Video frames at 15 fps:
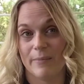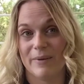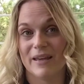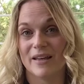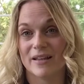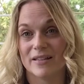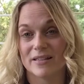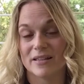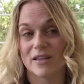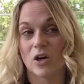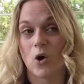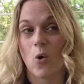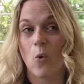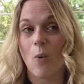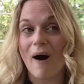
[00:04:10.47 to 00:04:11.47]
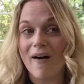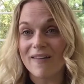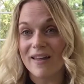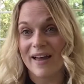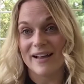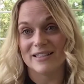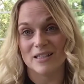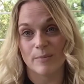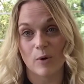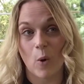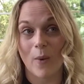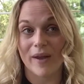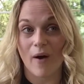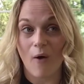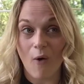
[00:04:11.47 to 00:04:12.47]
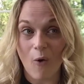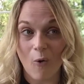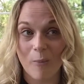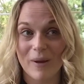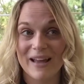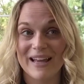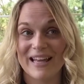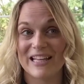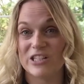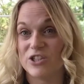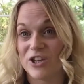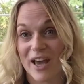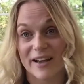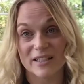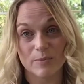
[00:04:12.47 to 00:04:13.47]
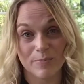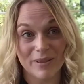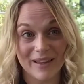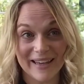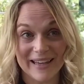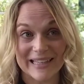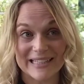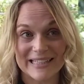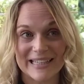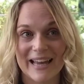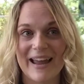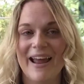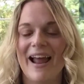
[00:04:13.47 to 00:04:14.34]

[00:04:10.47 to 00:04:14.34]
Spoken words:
because the koala ends up going home in Jack's place,